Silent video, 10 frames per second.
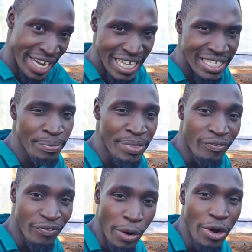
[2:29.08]
needed
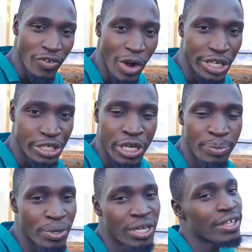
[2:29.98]
something very, very
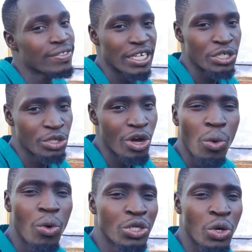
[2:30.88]
cheap that, you know,
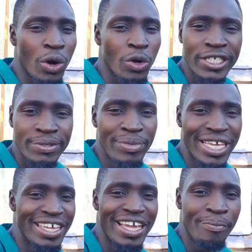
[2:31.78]
won't cost
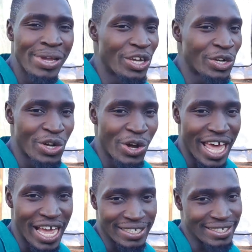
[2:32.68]
me a million
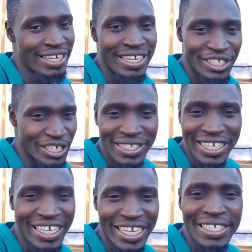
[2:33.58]
dollars just
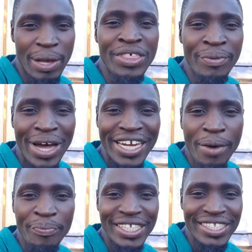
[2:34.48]
in case something bad
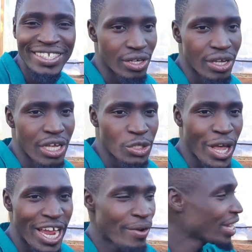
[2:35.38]
happens. So
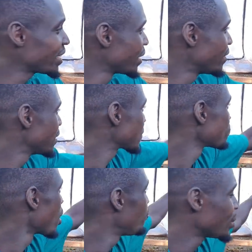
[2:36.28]
I erected these
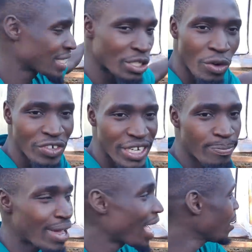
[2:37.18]
small pieces of
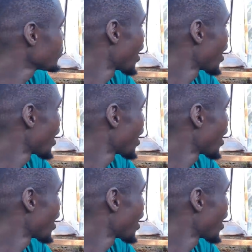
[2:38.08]
timber,